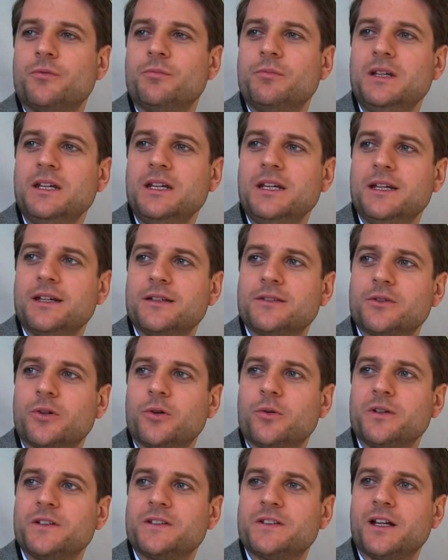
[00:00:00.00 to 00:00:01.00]
for me is
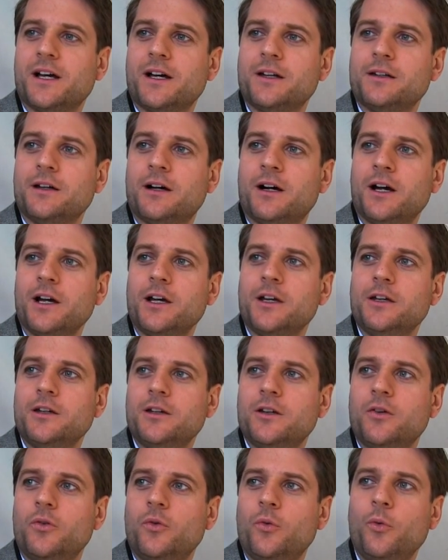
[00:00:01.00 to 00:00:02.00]
always that
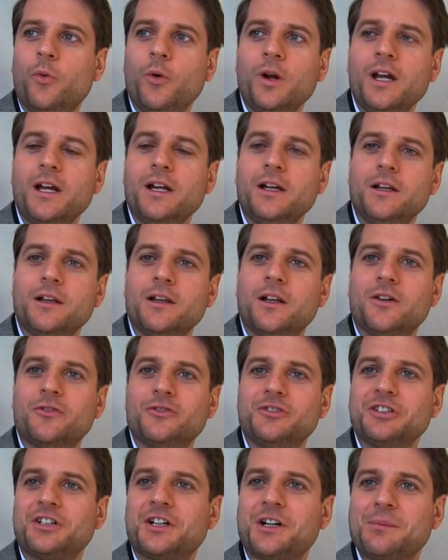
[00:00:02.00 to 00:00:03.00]
I really
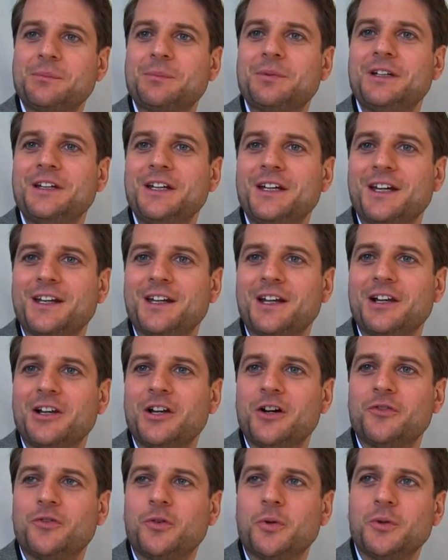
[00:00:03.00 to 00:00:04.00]
love the company and I
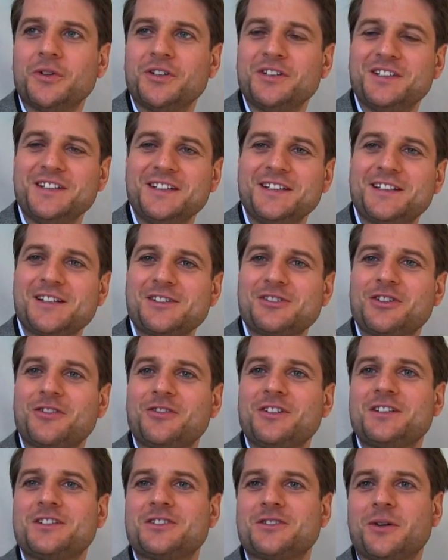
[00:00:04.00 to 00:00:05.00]
love all the details
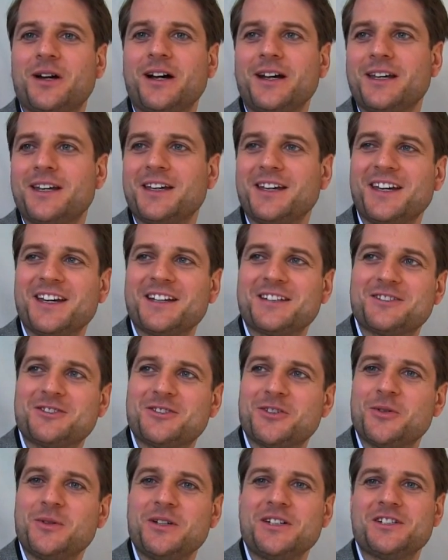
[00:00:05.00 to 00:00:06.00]
of it, so I can get
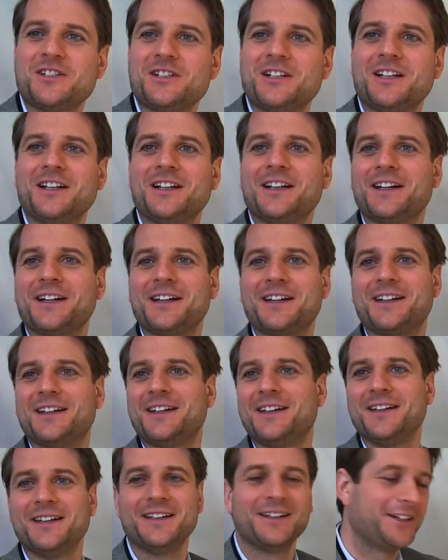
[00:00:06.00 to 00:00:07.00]
so easily like
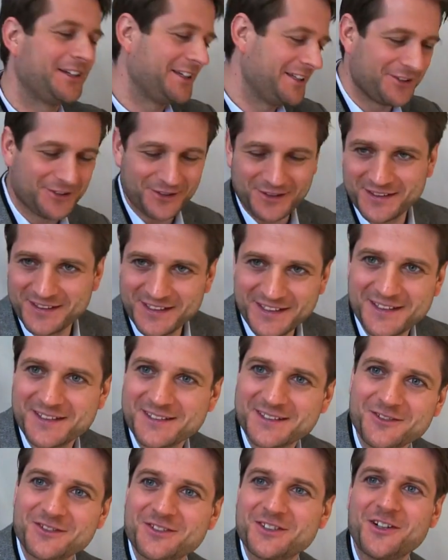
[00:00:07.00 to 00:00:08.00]
into the
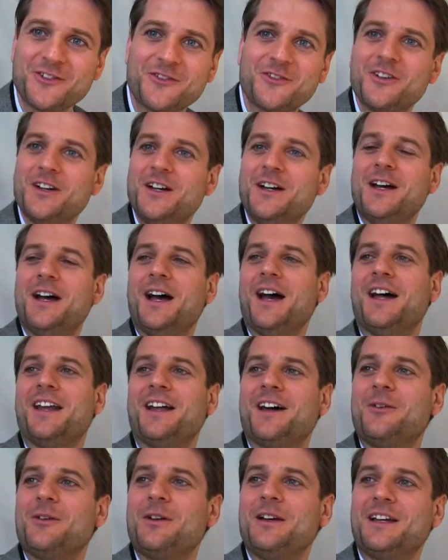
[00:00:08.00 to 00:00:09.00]
details of stuff, and
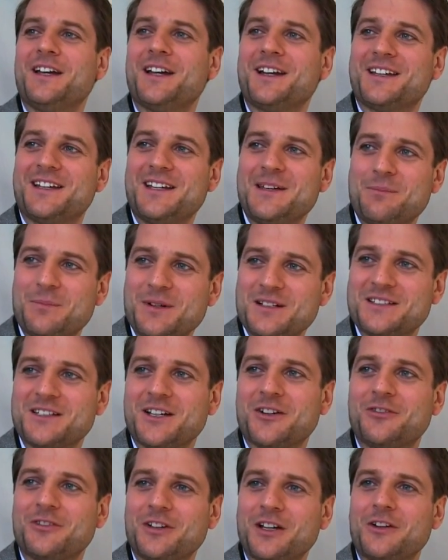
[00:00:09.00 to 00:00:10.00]
I really gotta keep
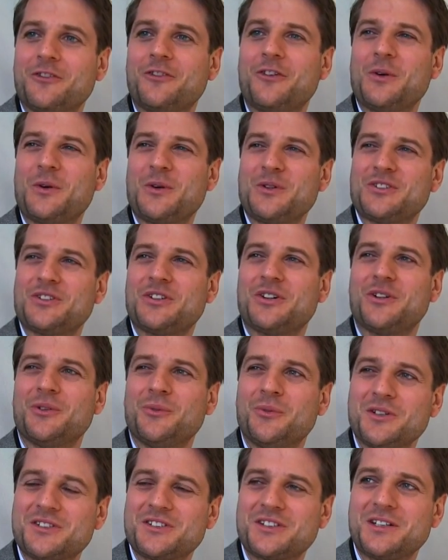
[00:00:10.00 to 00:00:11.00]
myself like focused
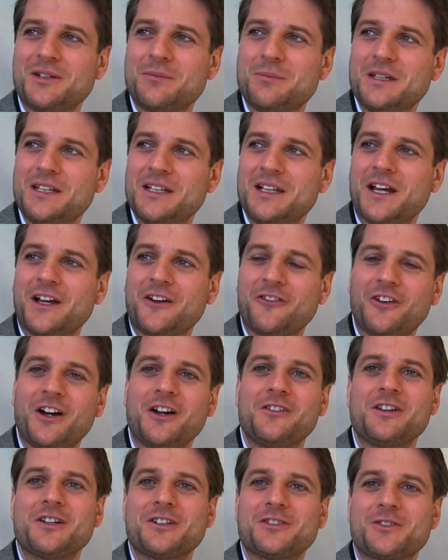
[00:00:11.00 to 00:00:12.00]
on what's gonna be like
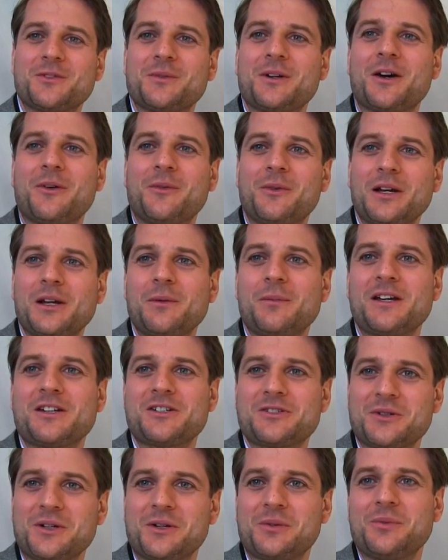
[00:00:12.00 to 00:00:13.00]
five years from now, really make
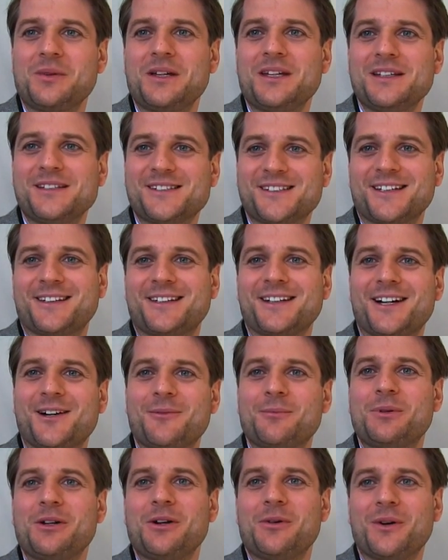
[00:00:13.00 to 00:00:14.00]
sure that we set the
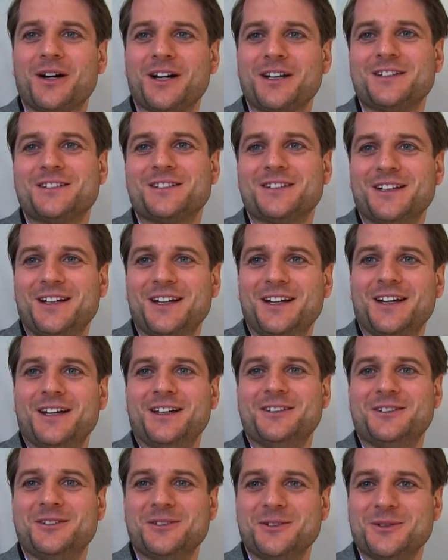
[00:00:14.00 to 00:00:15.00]
company right
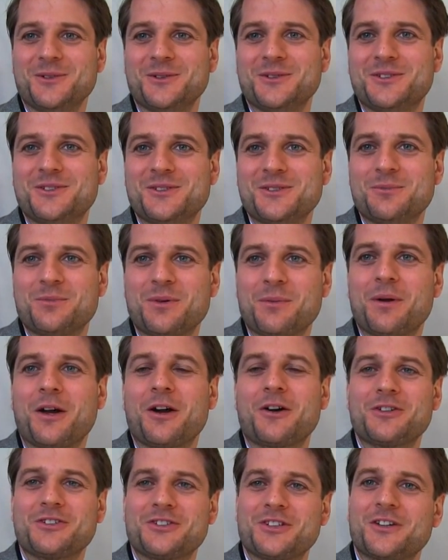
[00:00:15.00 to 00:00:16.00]
to to
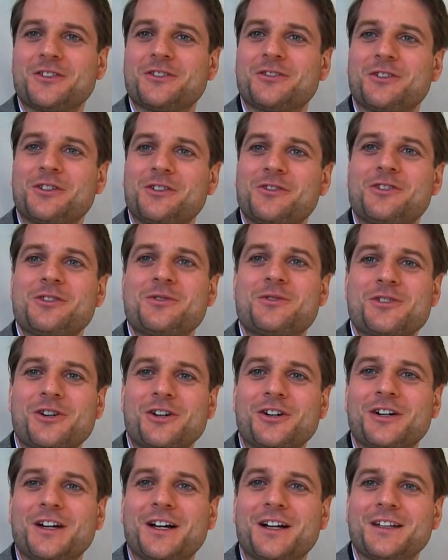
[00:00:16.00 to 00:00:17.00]
prepare ourselves for the
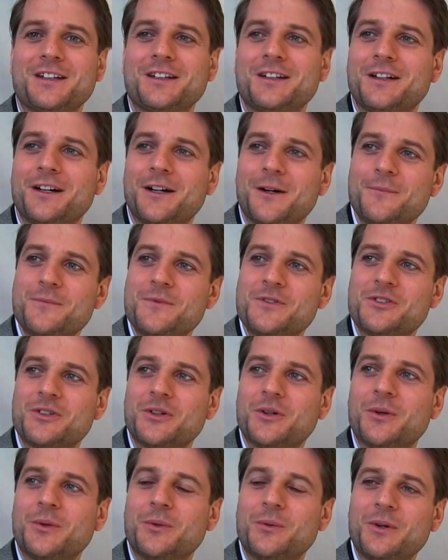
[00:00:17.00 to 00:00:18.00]
future. And um,
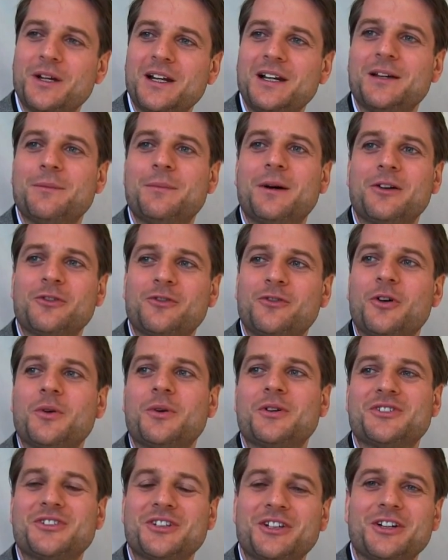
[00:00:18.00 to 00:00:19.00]
so really about
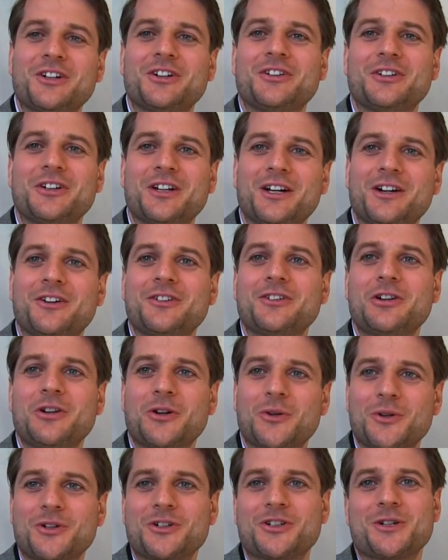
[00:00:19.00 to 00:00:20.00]
focusing on the on the
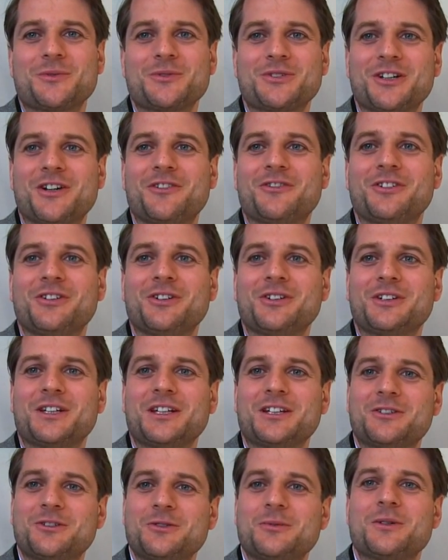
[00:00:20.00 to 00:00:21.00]
longer term stuff and not
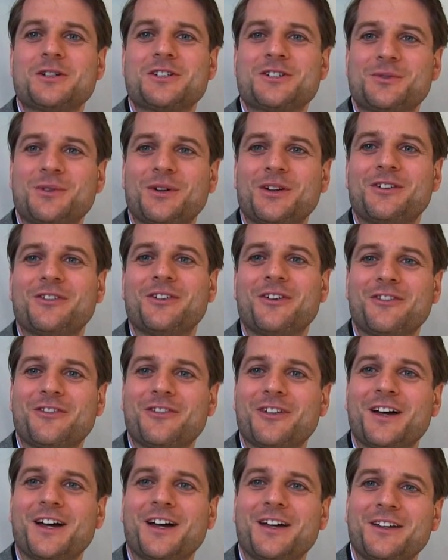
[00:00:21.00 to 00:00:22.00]
get too much swallow
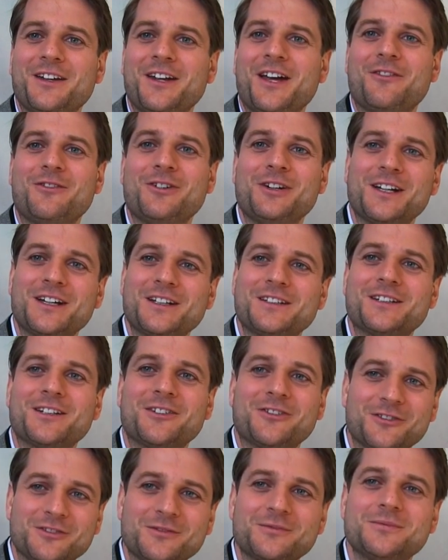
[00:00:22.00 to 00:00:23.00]
of uh, the everyday stuff.